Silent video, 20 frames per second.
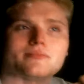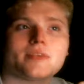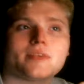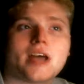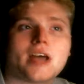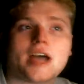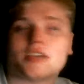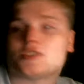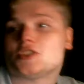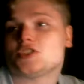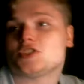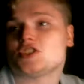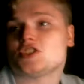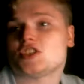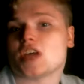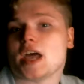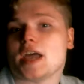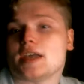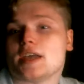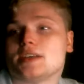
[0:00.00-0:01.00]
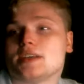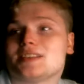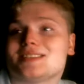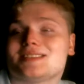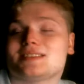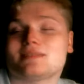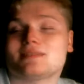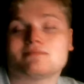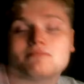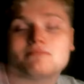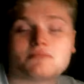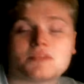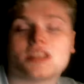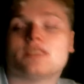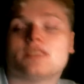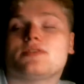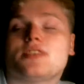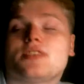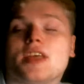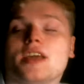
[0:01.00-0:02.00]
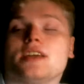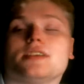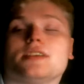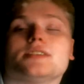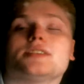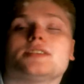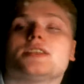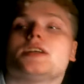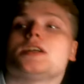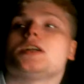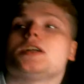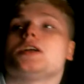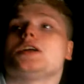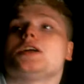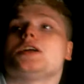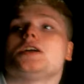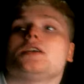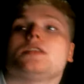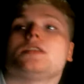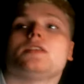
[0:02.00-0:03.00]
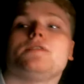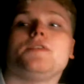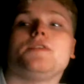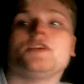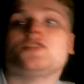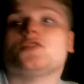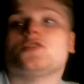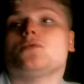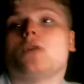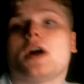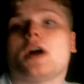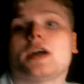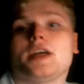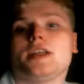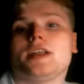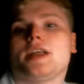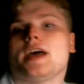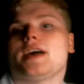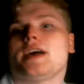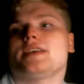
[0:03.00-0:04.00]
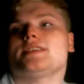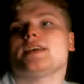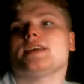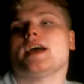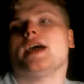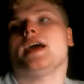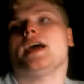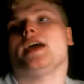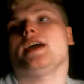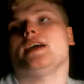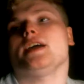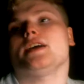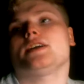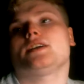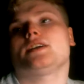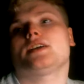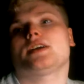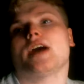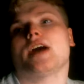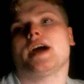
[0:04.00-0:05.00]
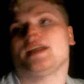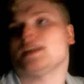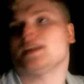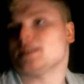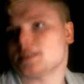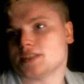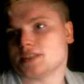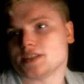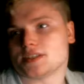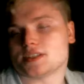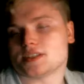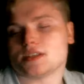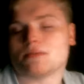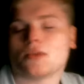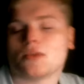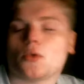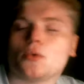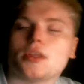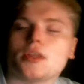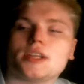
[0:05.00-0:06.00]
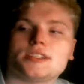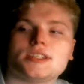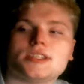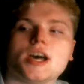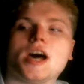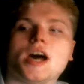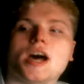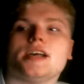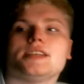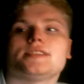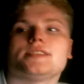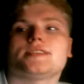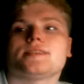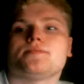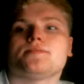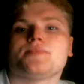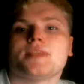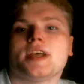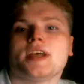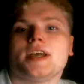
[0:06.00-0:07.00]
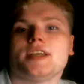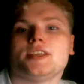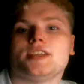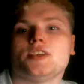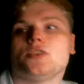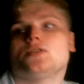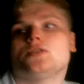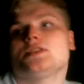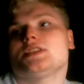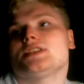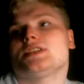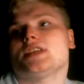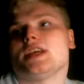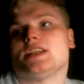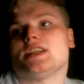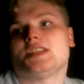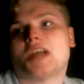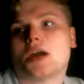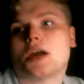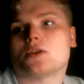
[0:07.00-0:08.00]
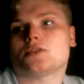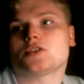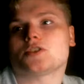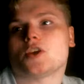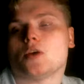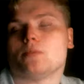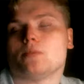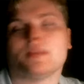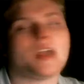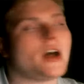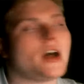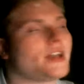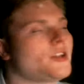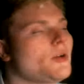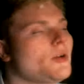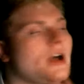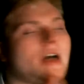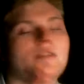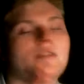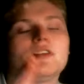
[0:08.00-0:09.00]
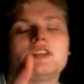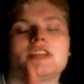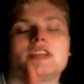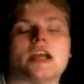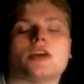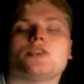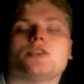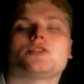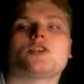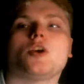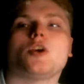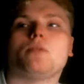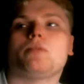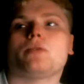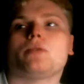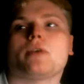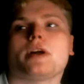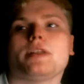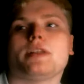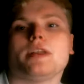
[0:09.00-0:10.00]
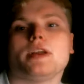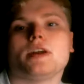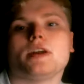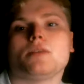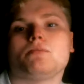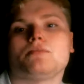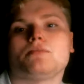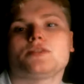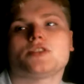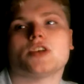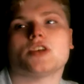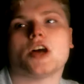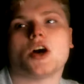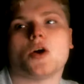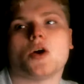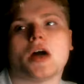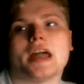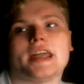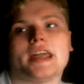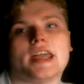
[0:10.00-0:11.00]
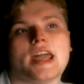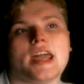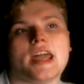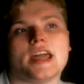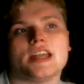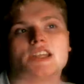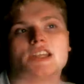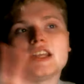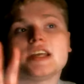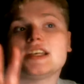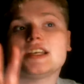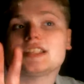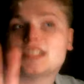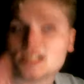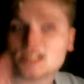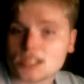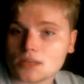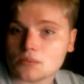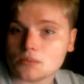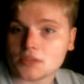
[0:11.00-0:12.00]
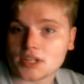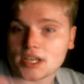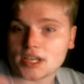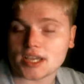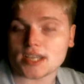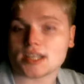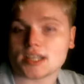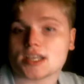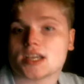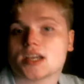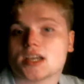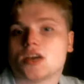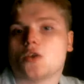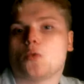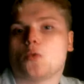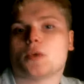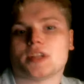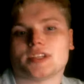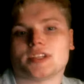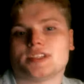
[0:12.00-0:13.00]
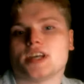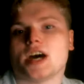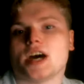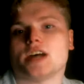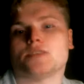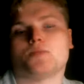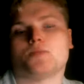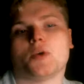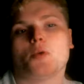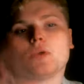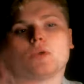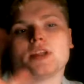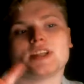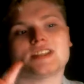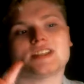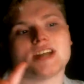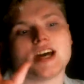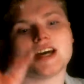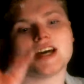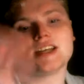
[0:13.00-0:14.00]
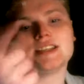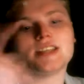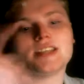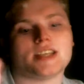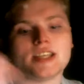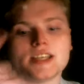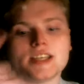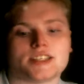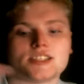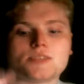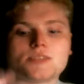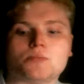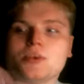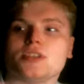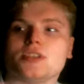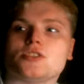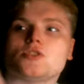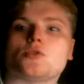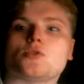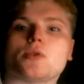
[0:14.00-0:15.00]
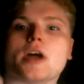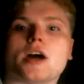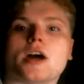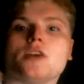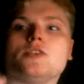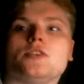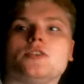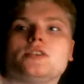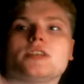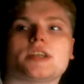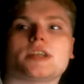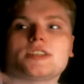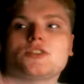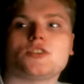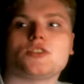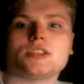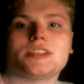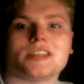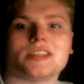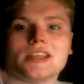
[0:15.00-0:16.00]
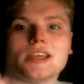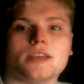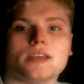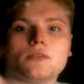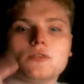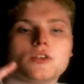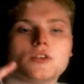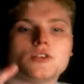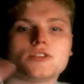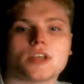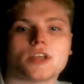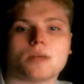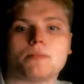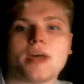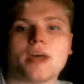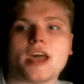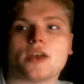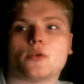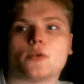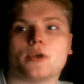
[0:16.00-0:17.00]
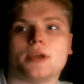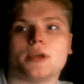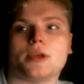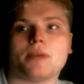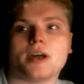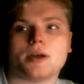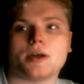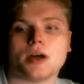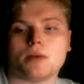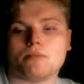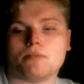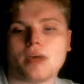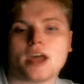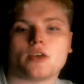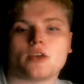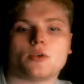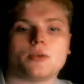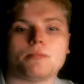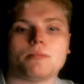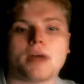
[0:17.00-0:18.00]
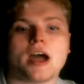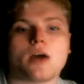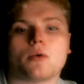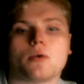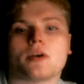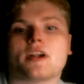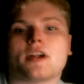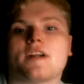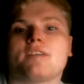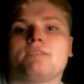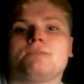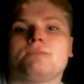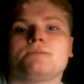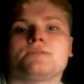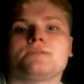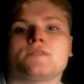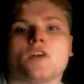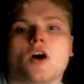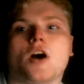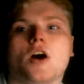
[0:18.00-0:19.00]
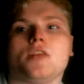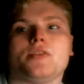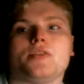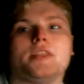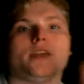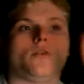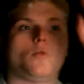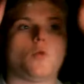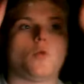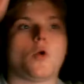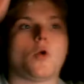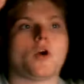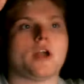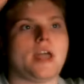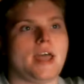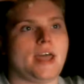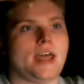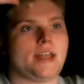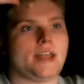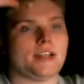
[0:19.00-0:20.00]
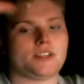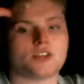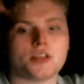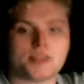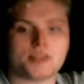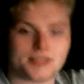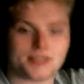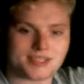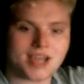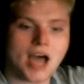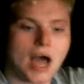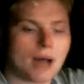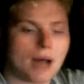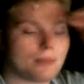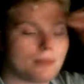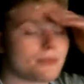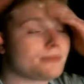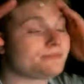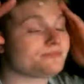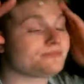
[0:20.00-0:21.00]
I should say, things. The V2 rocket has a guidance system, and what it does, it uses a gyroscope. Now, I don't have a gyroscope around here, so I can't simulate what it does. But what it does, it spins around using electricity, using a battery power on the warhead. It's on the top,